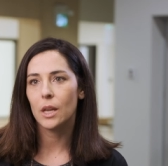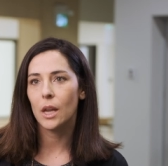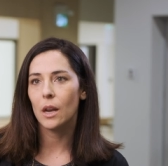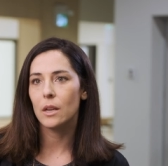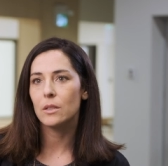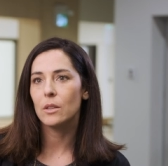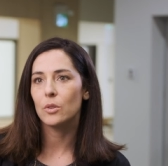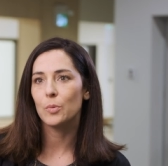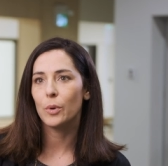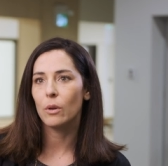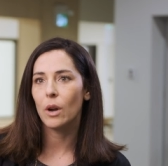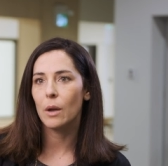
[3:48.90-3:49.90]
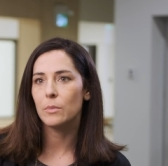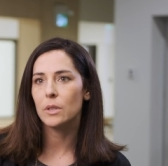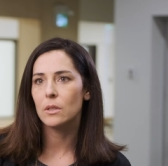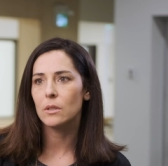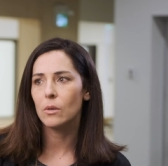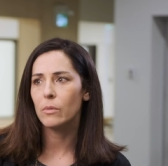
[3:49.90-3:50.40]
get into those programs.
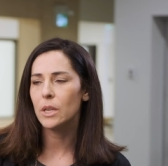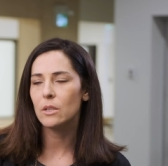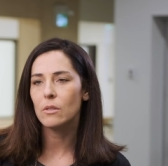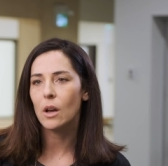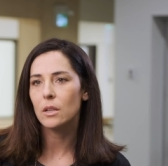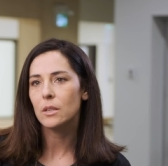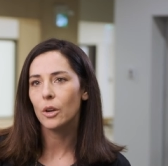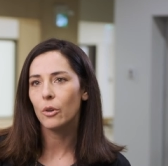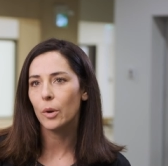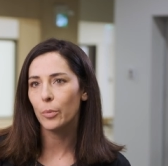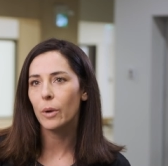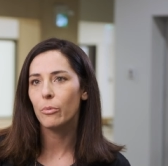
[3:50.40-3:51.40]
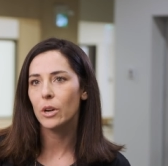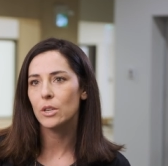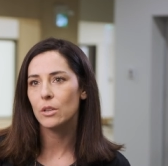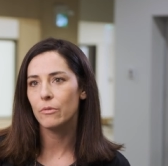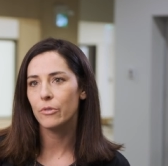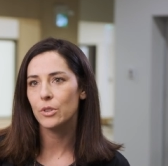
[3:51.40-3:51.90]
And so we do lots of career preparation for